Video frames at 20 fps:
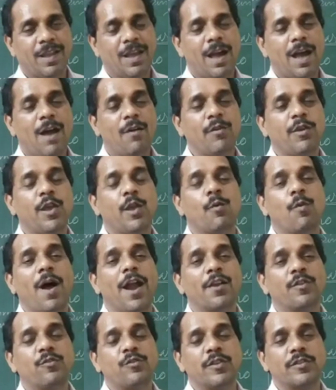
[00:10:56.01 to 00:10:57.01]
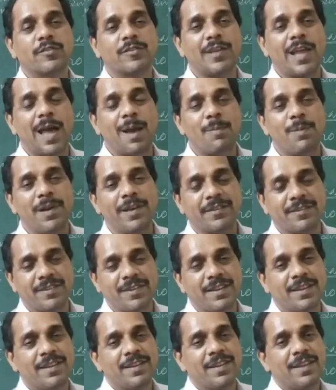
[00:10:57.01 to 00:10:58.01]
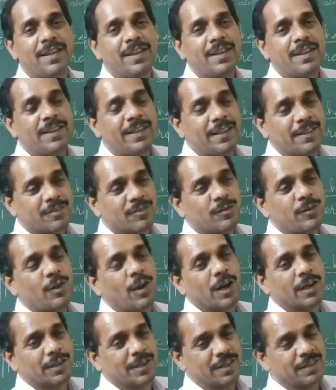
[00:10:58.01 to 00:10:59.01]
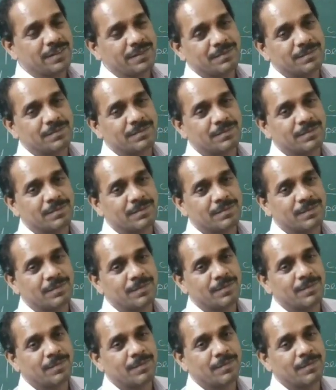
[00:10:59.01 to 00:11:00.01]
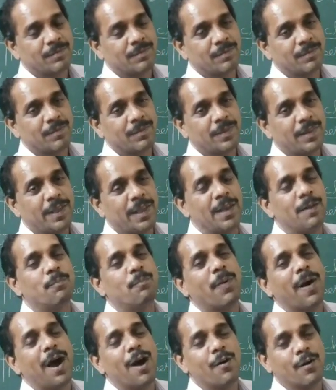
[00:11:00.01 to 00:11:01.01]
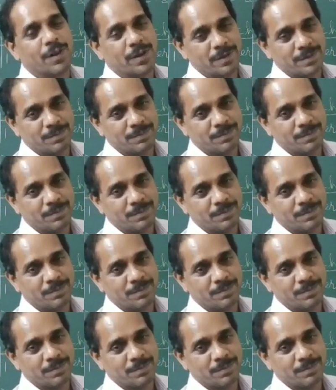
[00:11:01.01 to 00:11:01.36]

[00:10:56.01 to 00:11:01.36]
How he wants to establish his daughter in power.